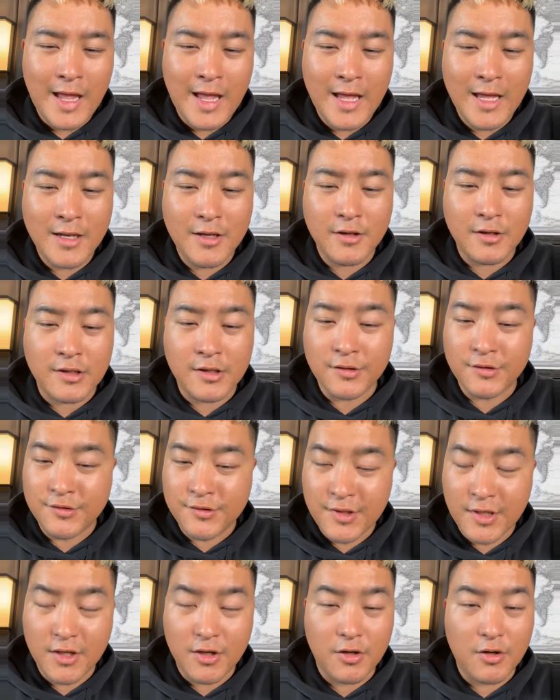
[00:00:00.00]
and
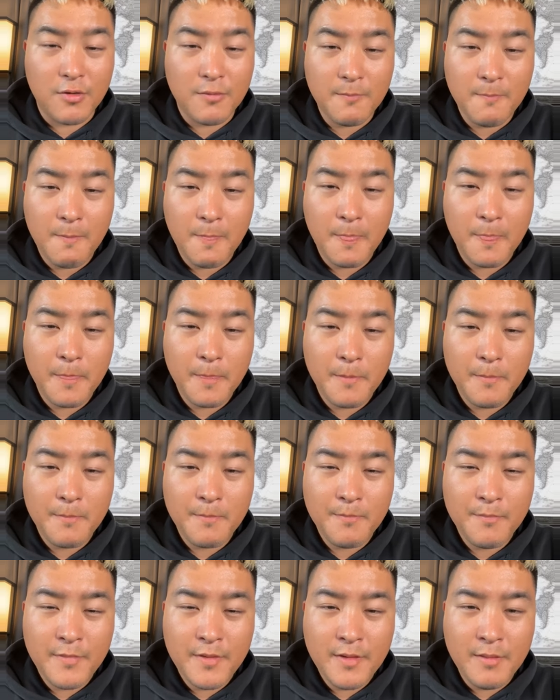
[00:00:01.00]
consider
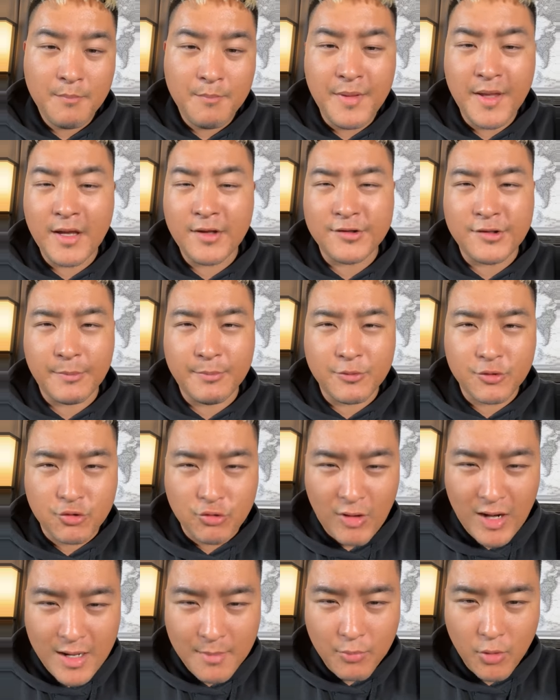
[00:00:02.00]
being a
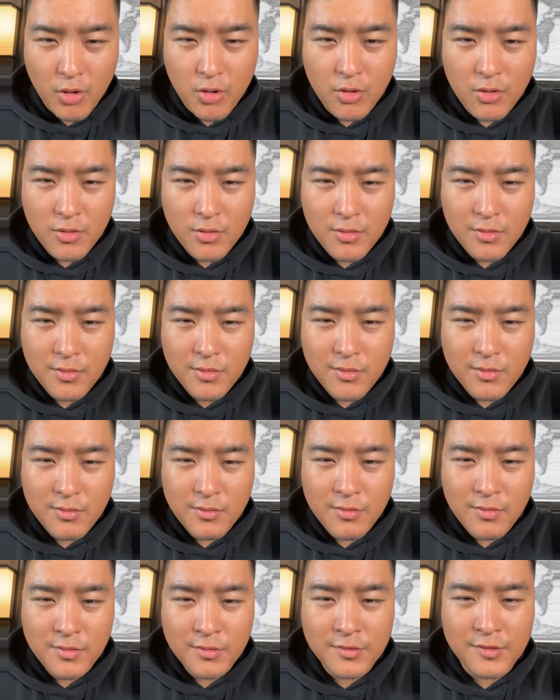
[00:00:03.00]
subscriber
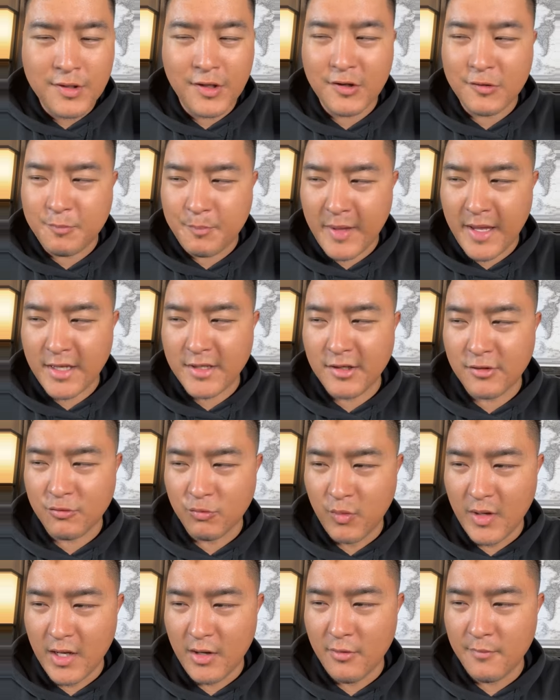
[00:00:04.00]
to this page
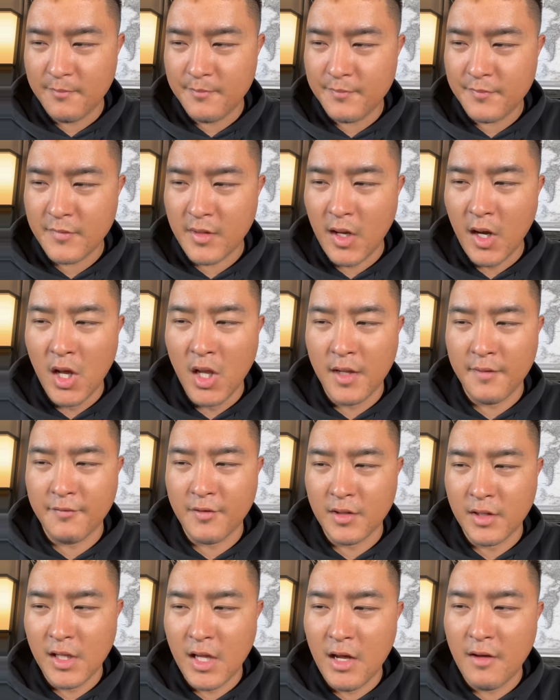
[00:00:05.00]
as well. All
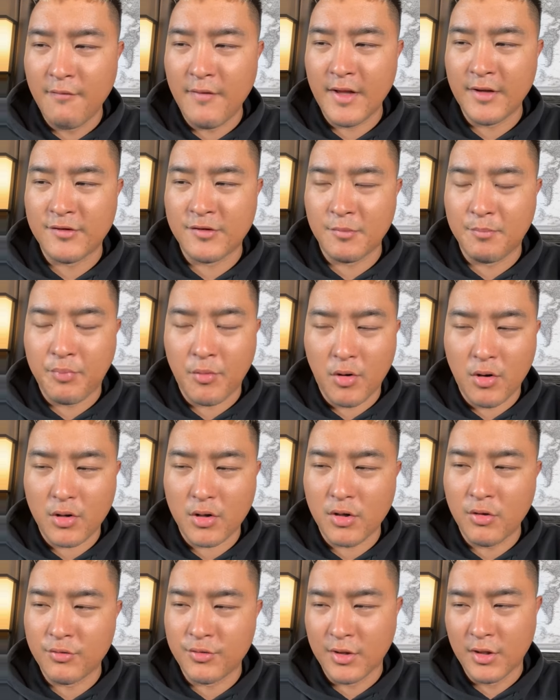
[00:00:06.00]
of your love and
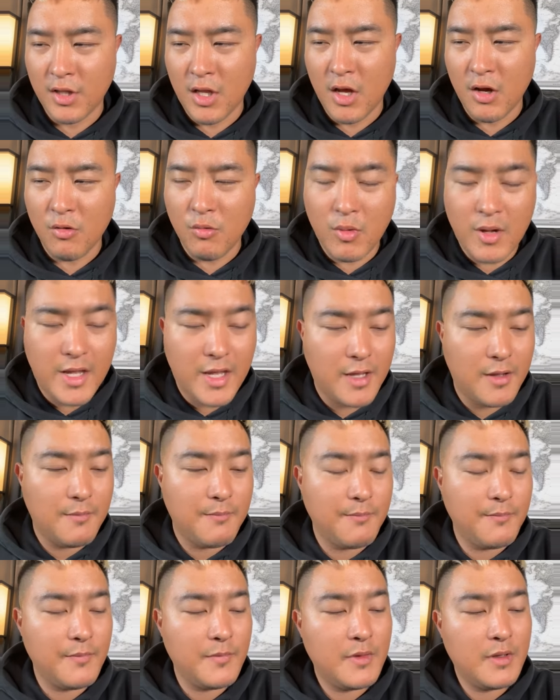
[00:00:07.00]
support goes a long
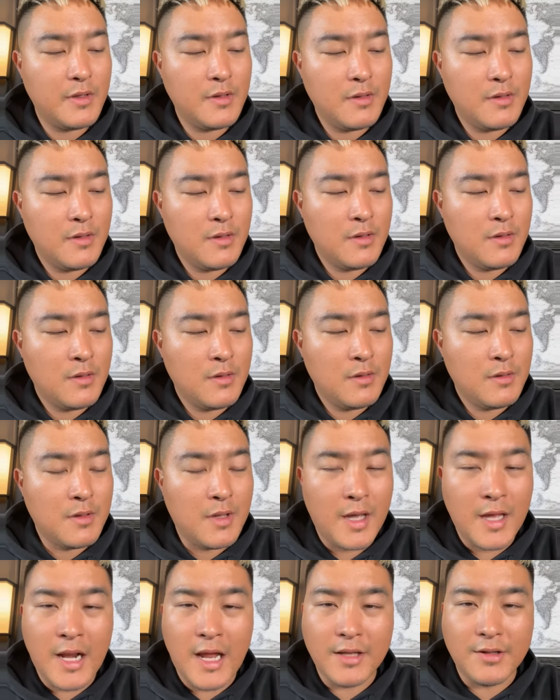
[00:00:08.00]
way.
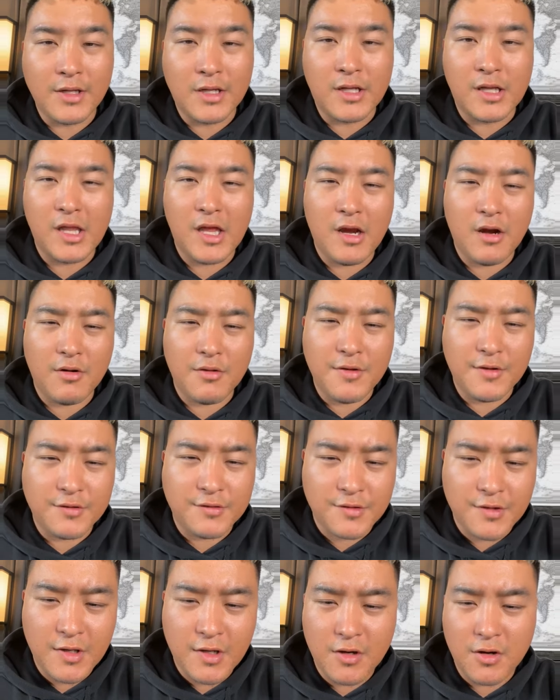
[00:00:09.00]
And I declare
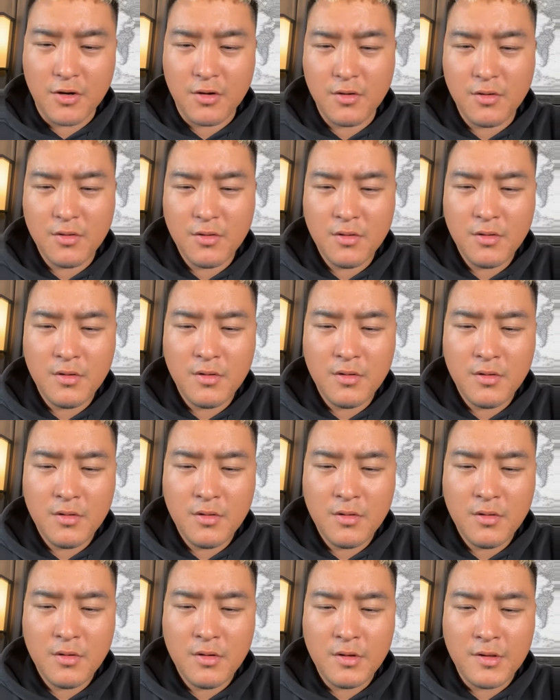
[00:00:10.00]
this year,
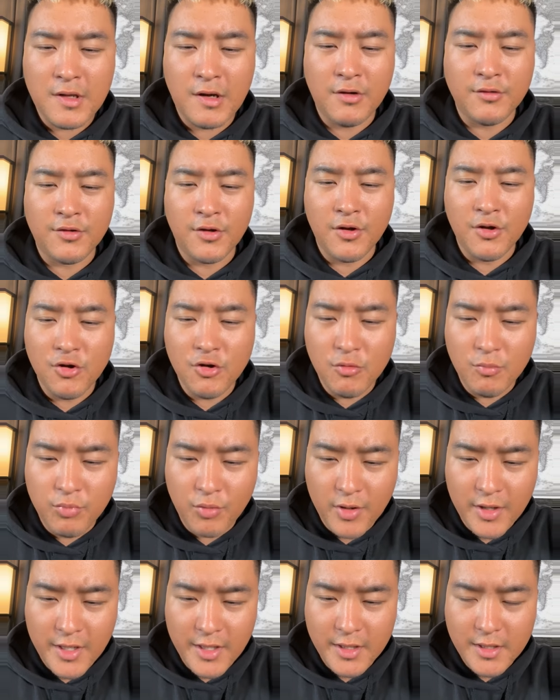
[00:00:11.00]
there's a new
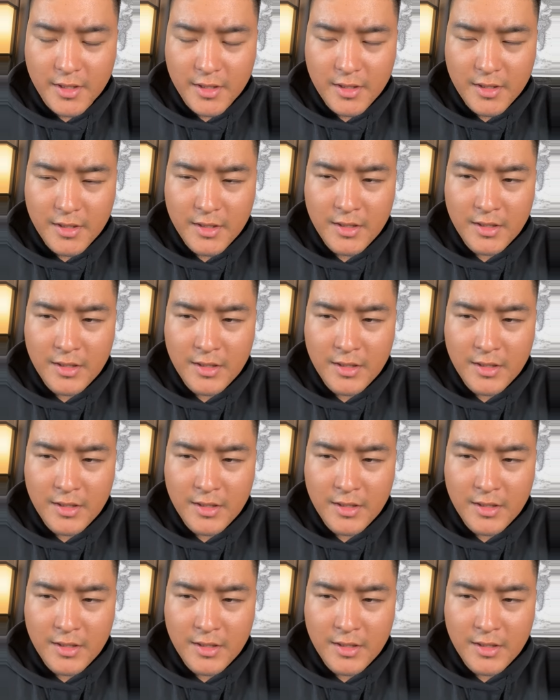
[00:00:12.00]
breed